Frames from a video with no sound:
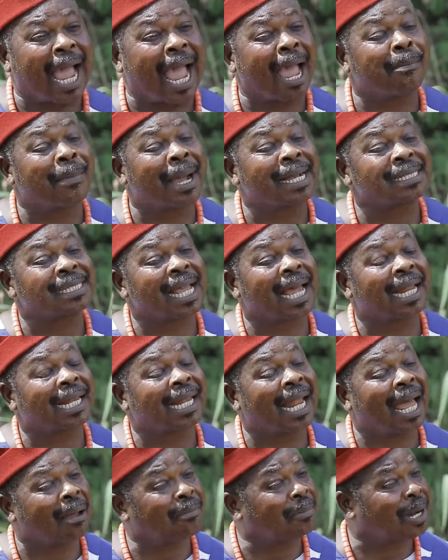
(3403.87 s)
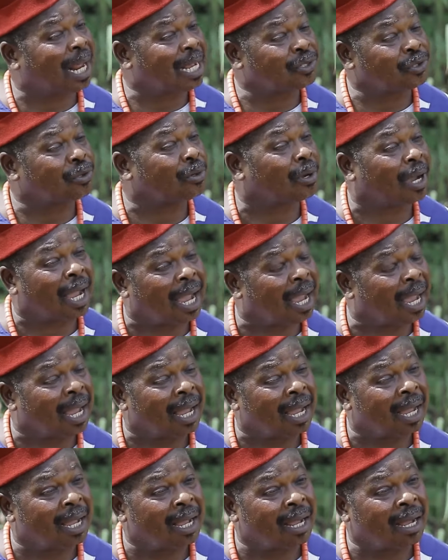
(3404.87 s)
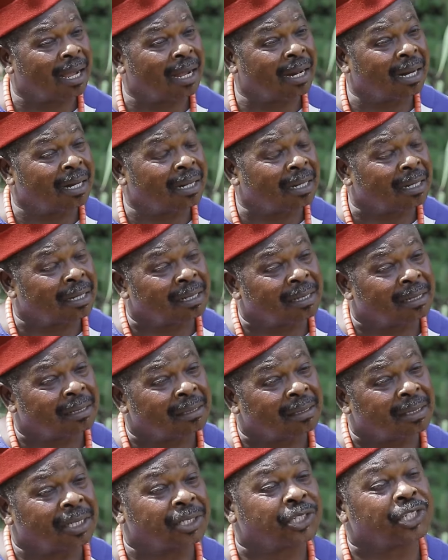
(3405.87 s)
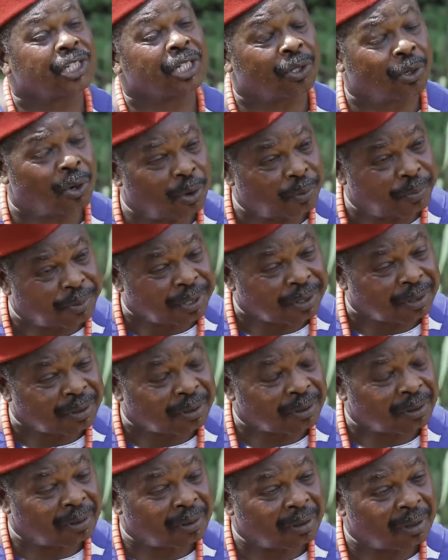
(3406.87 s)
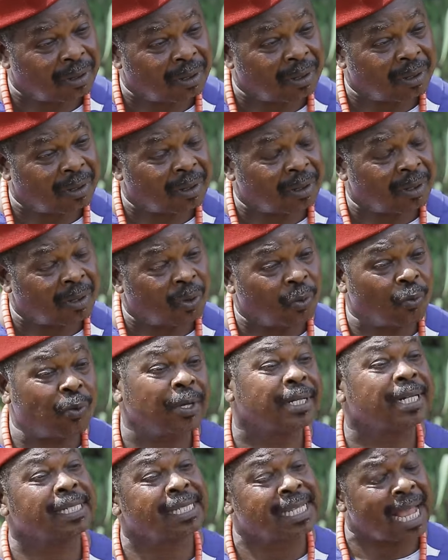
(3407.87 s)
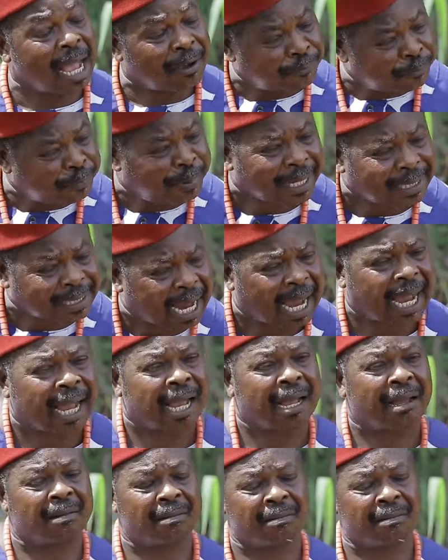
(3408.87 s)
I am as alarmed as you are, Ichikobi. We deserve better.